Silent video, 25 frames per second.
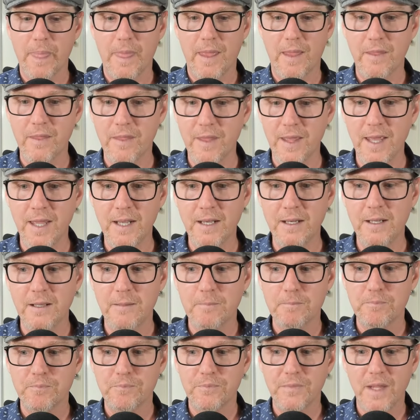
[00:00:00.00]
then
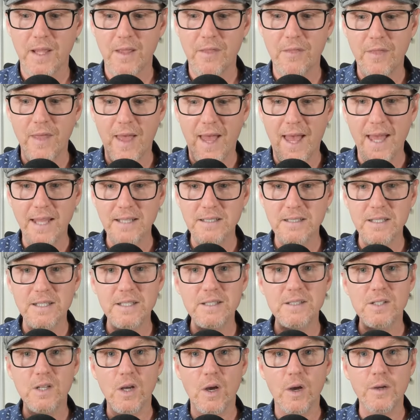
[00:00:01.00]
that
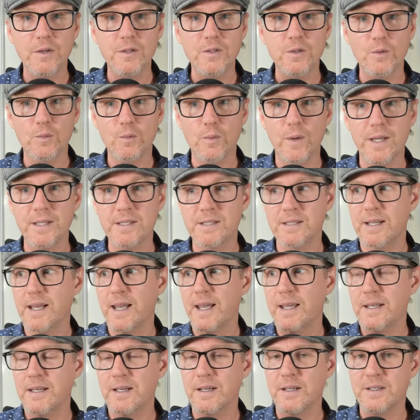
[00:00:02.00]
is going to
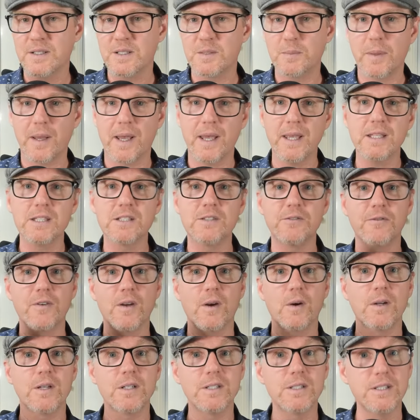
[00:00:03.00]
resonate in a space
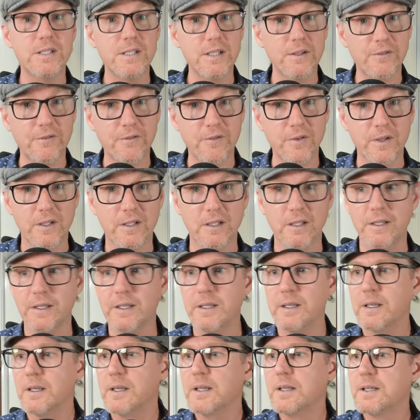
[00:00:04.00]
very
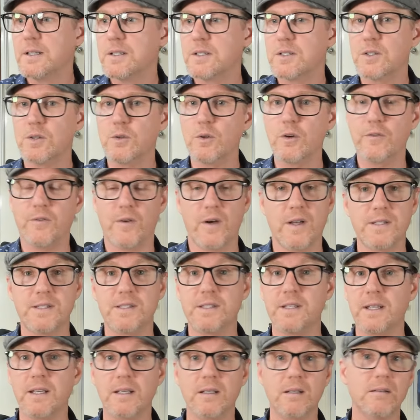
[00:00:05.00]
differently to if I
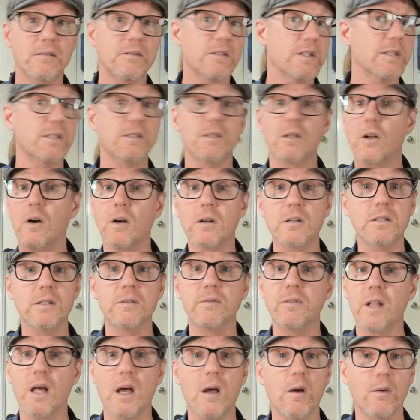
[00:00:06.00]
sing just an
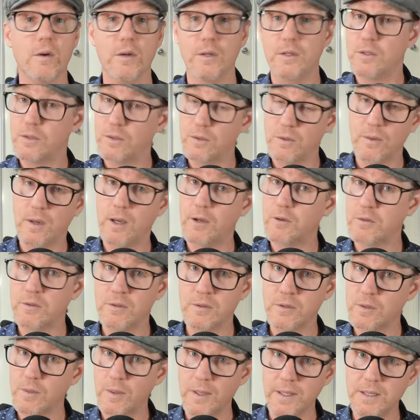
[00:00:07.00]
octave lower at two
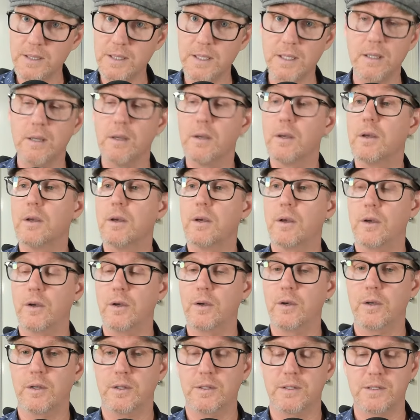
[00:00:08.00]
hundred twenty
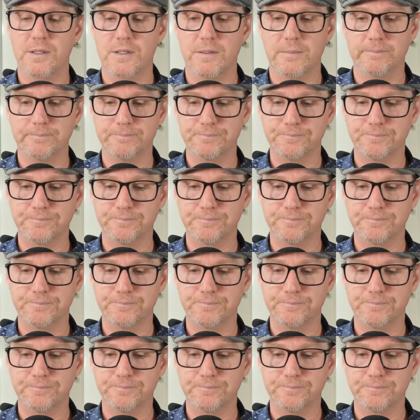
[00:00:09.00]
hertz.